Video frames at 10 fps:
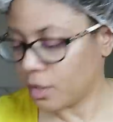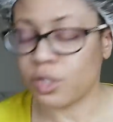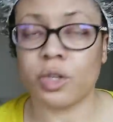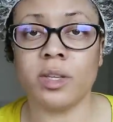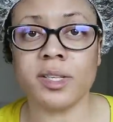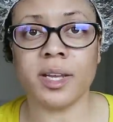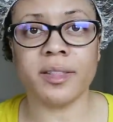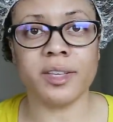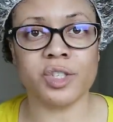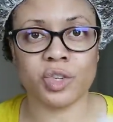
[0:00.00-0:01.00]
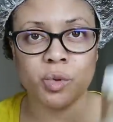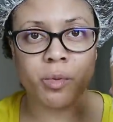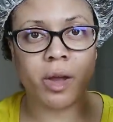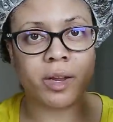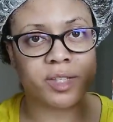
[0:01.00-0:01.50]
So it looks like these two
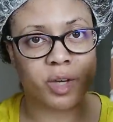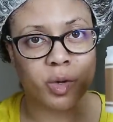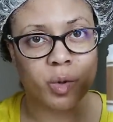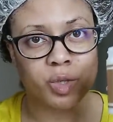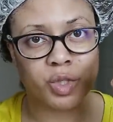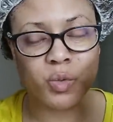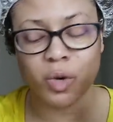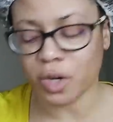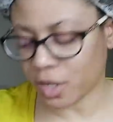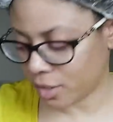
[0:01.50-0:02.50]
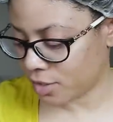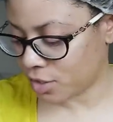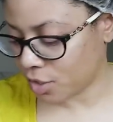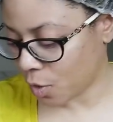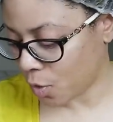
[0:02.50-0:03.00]
products are going to work.
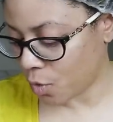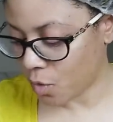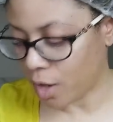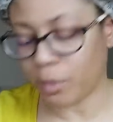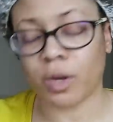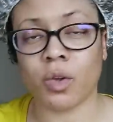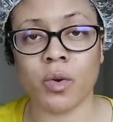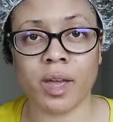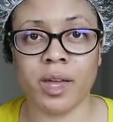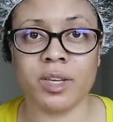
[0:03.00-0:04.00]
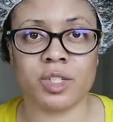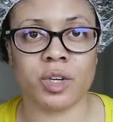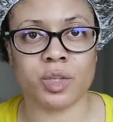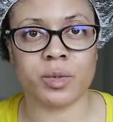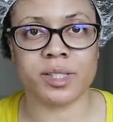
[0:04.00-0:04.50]
So I'm gonna go ahead and
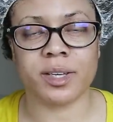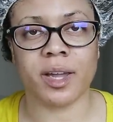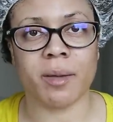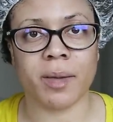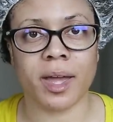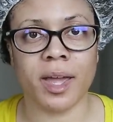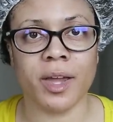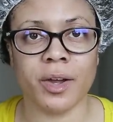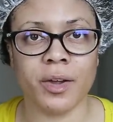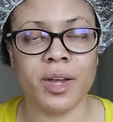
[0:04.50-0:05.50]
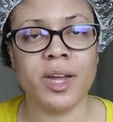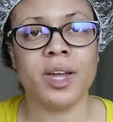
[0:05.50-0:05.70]
start twisting out my hair.